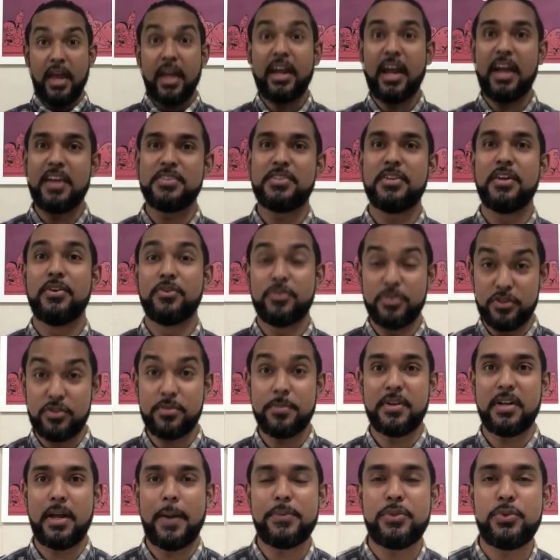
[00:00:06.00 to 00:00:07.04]
Hey guys, Chris from
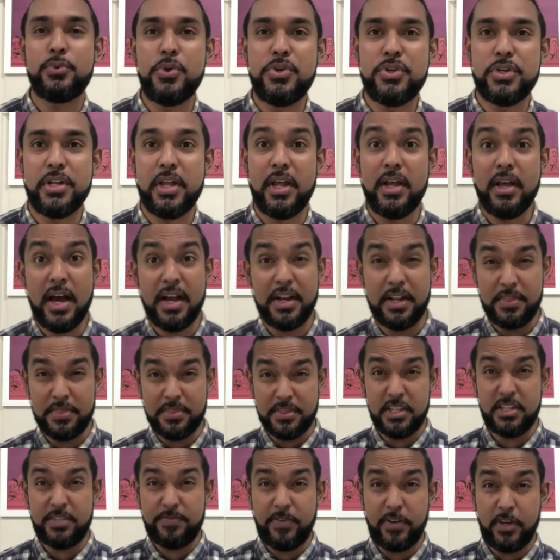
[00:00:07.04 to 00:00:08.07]
Adapt Tuition here, and in
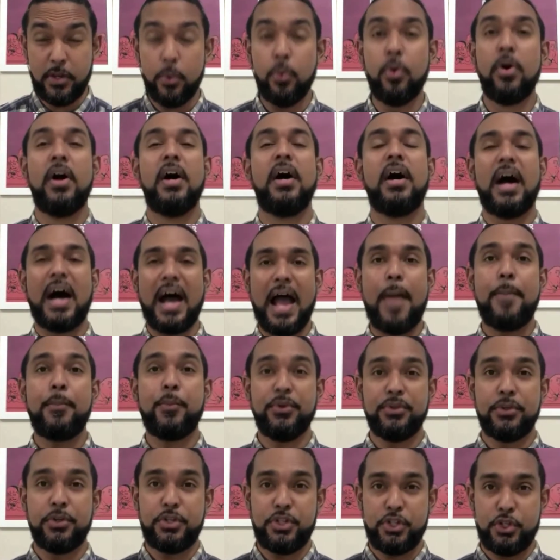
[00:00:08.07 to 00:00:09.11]
this video, I'm
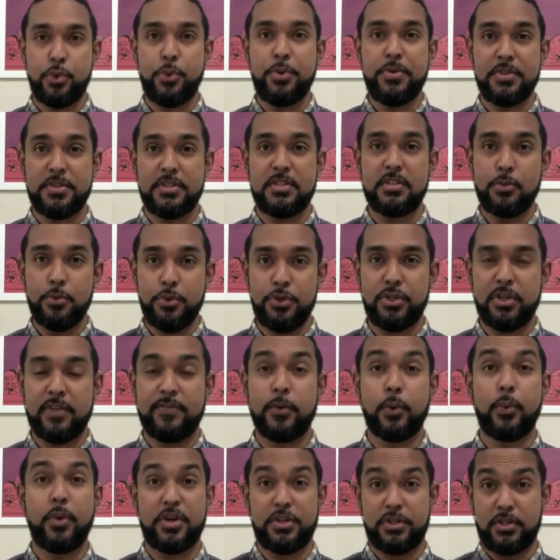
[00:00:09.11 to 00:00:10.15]
going to show you the solution
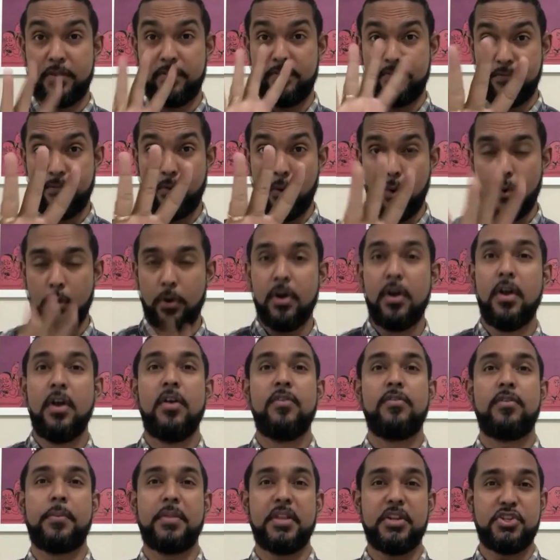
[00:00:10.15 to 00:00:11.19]
for question 4
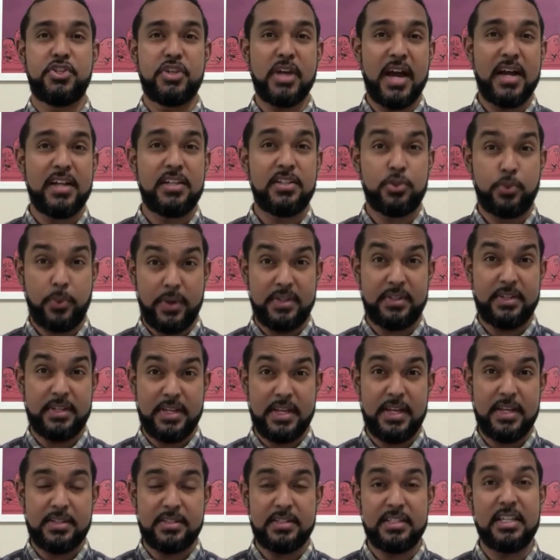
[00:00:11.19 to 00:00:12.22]
from the Jan
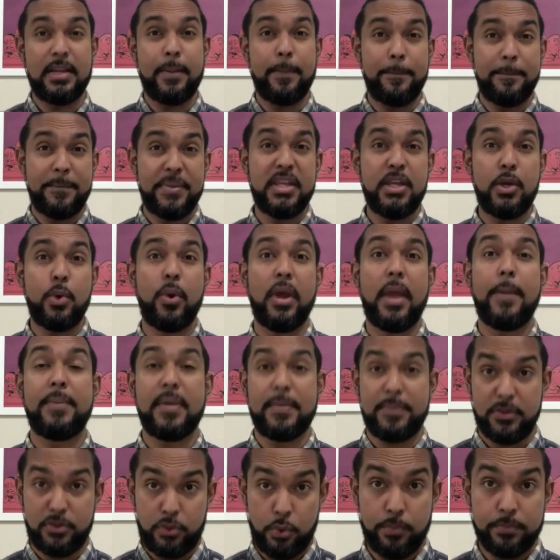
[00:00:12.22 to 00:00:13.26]
2018 POA
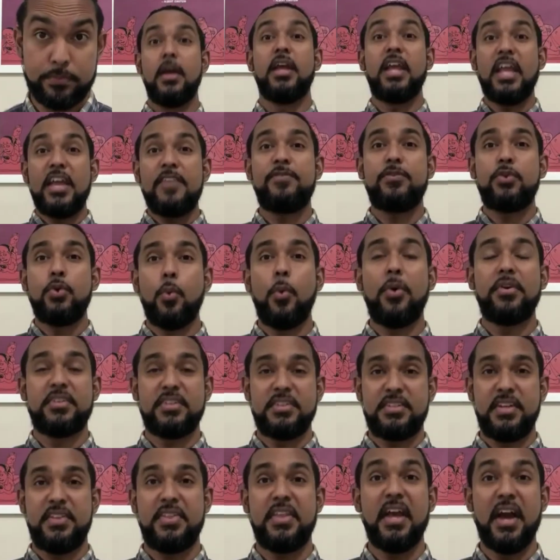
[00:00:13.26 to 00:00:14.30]
Paper 2. If you want to
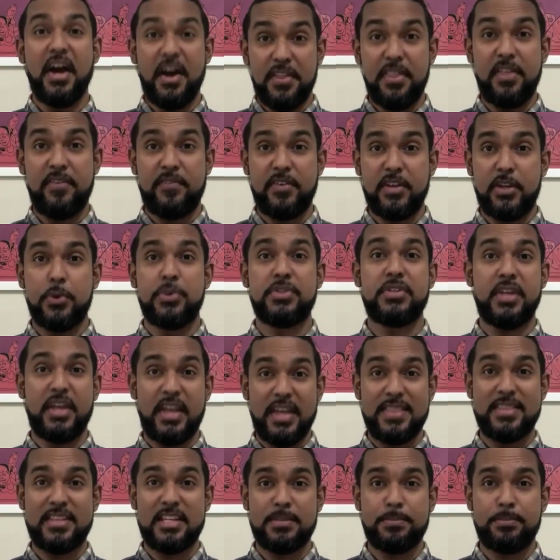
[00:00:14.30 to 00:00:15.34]
see the other videos
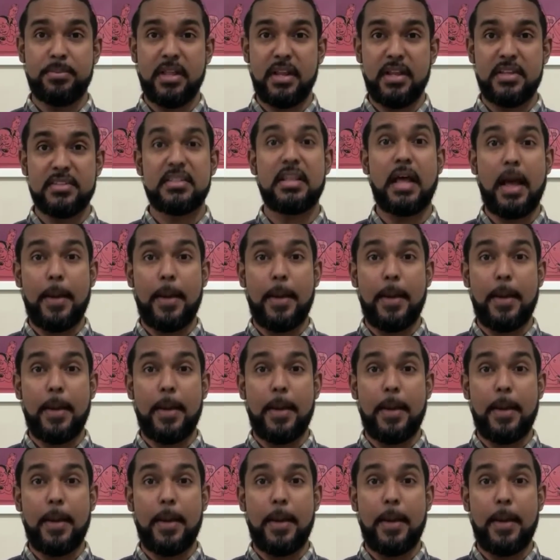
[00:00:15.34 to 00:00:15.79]
in this playlist,